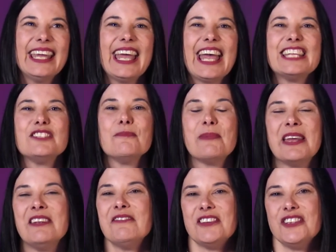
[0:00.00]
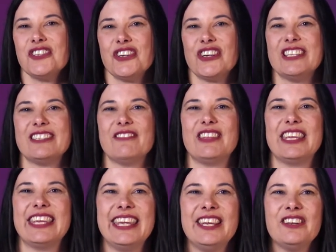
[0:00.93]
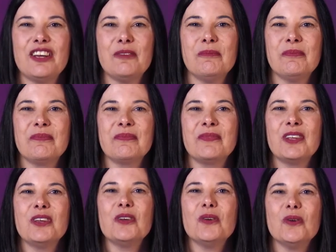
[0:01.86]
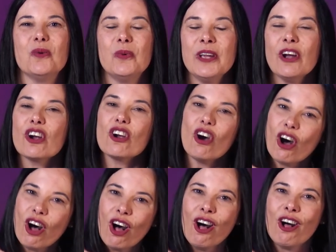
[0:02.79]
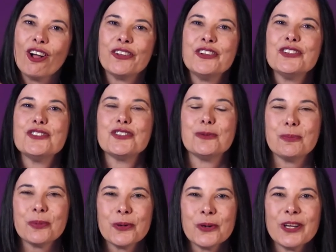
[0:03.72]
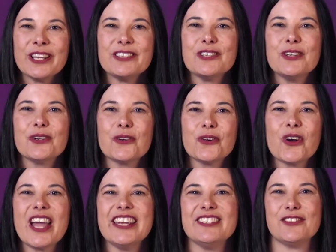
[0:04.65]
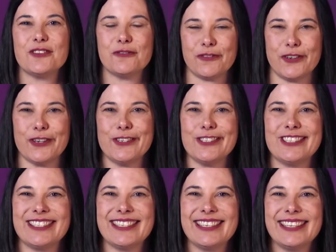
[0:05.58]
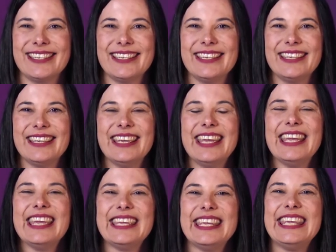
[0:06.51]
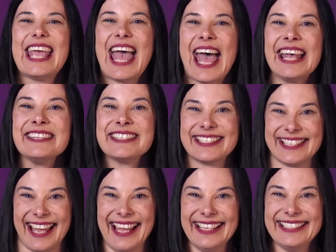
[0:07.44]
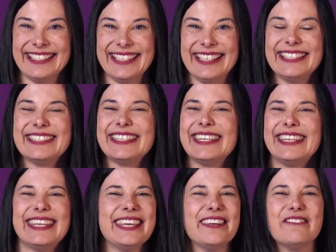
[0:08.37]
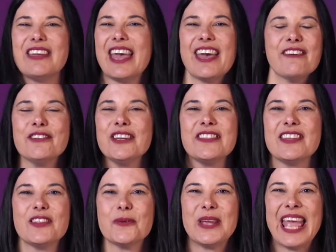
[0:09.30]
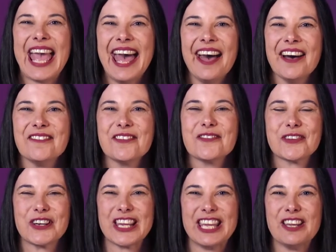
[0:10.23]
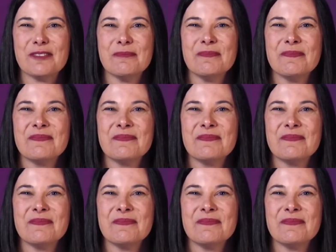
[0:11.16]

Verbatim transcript: As beneficiaries of the kingdom, we are called to put Christ first. He asks us to give everything that we have for Him.